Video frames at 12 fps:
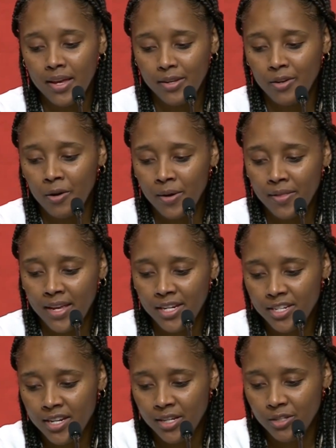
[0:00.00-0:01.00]
knowing that
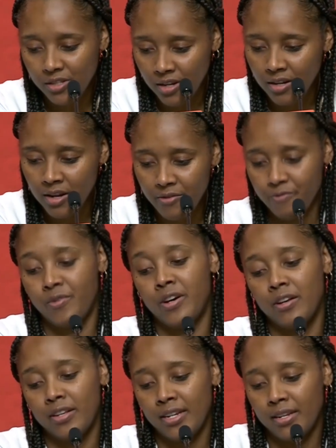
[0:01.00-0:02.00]
she didn't start off
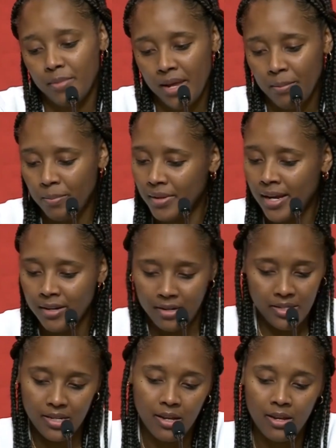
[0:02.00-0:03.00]
well and, and played her
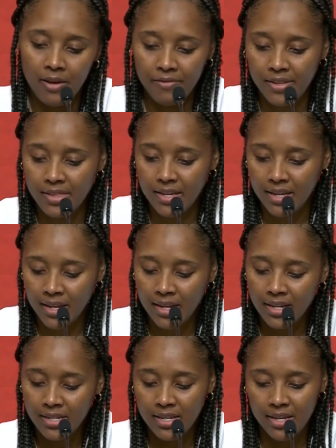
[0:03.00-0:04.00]
tail off at the
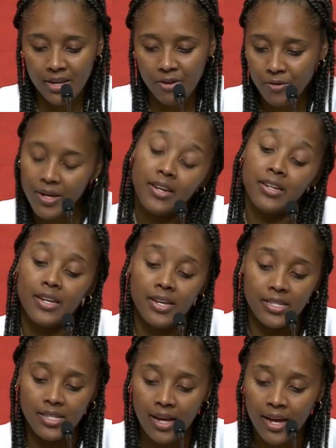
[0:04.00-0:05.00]
end and didn't quit,
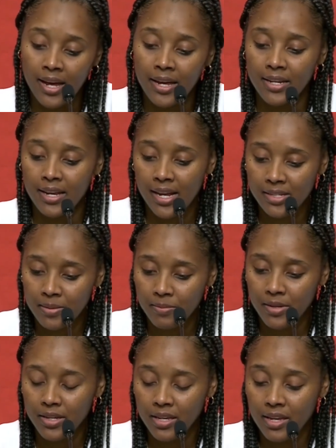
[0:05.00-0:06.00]
didn't die, and got
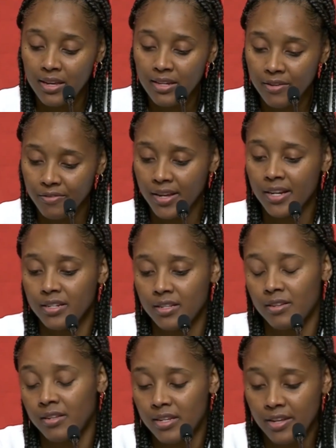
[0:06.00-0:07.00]
some key
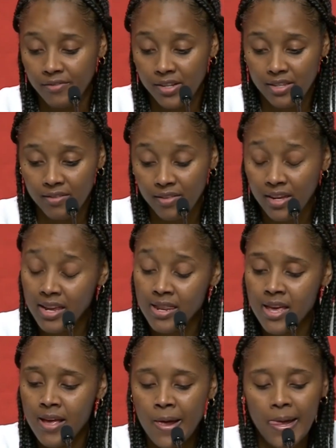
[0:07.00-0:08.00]
deflections on the defensive end.
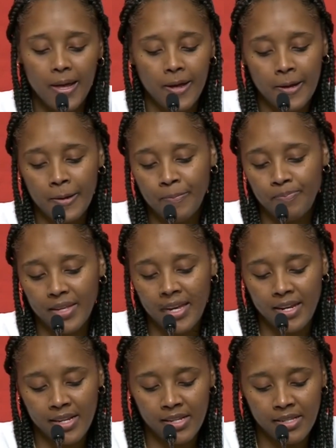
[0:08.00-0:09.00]
Um,
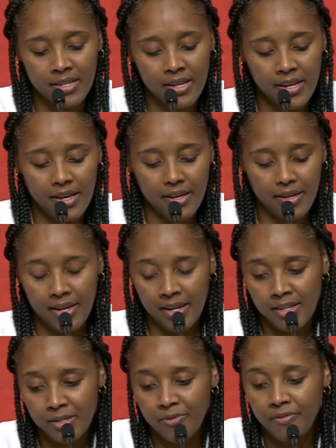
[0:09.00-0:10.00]
it is
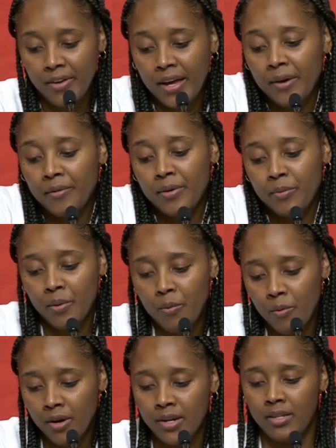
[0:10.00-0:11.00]
it is very
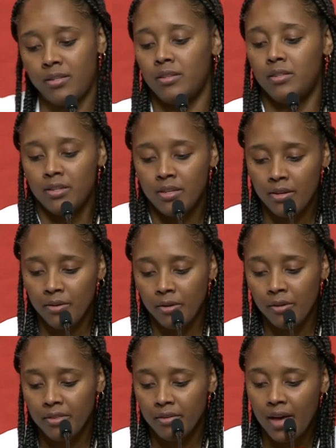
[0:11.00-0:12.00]
rewarding to see the
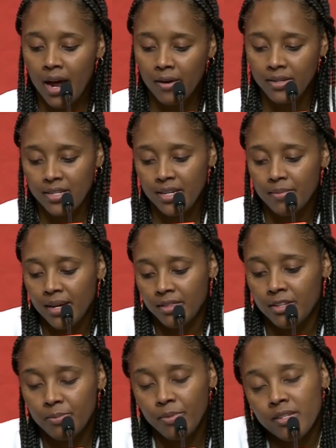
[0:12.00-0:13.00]
growth of our team
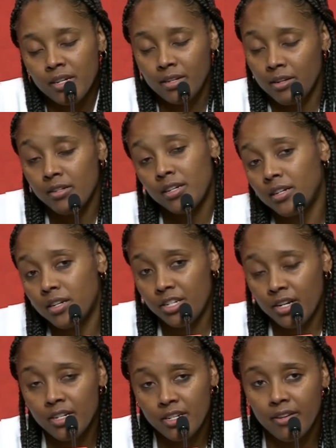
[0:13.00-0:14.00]
this particular jun
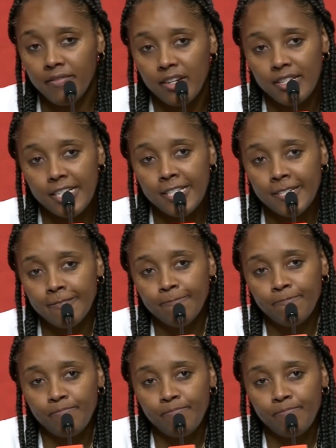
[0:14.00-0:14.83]
junction of our season.